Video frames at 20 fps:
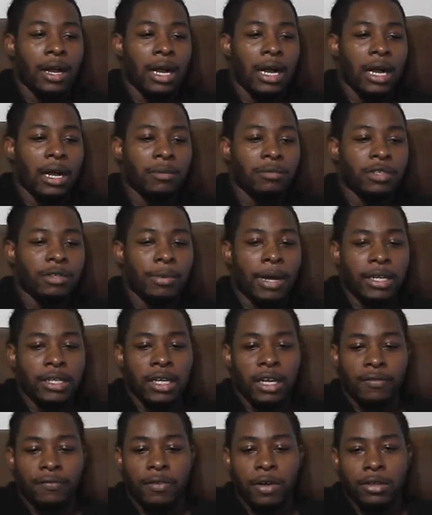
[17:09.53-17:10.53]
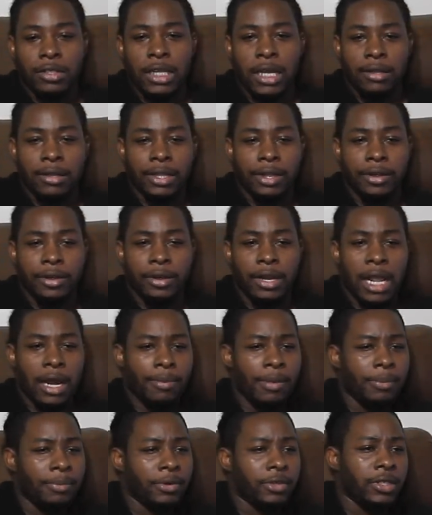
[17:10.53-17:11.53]
Um, to my young folks out there, a lot
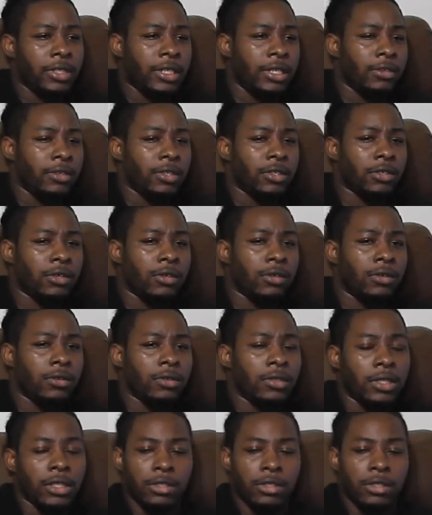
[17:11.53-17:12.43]
of people are still in school.